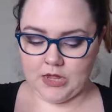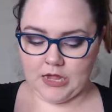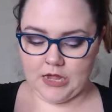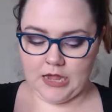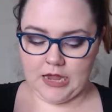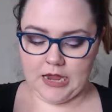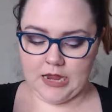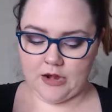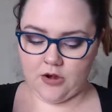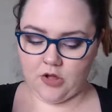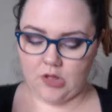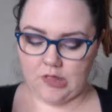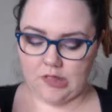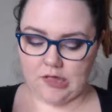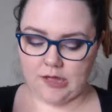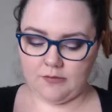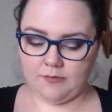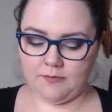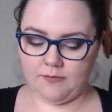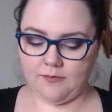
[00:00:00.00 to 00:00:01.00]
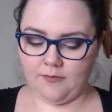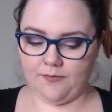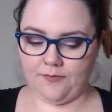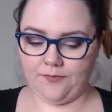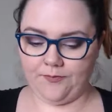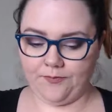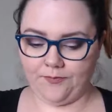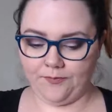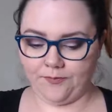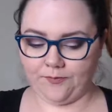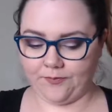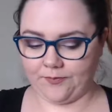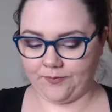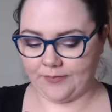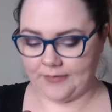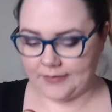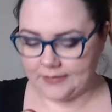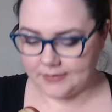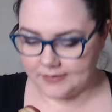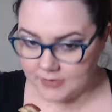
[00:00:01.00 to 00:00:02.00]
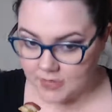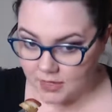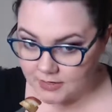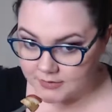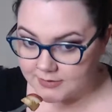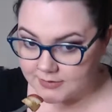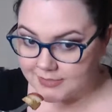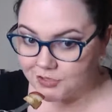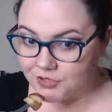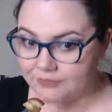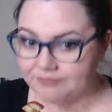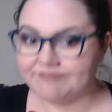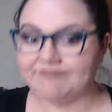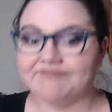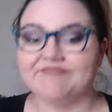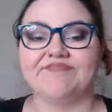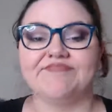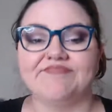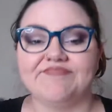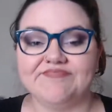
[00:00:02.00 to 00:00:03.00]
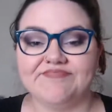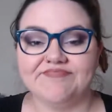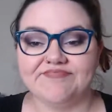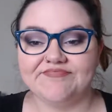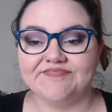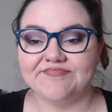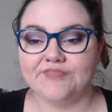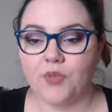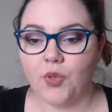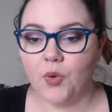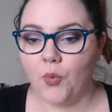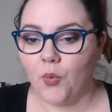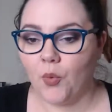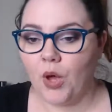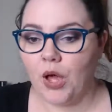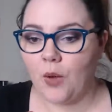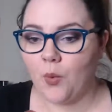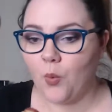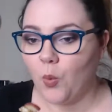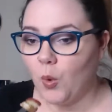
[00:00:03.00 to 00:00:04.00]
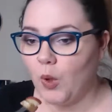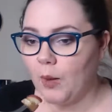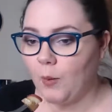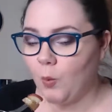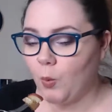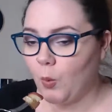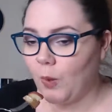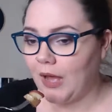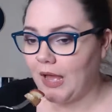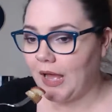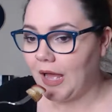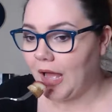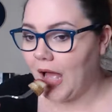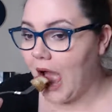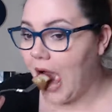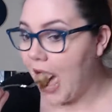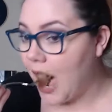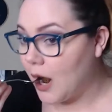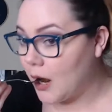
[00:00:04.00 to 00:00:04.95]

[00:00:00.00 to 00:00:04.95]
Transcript: I ate all the sausage. Wah, wah, wah.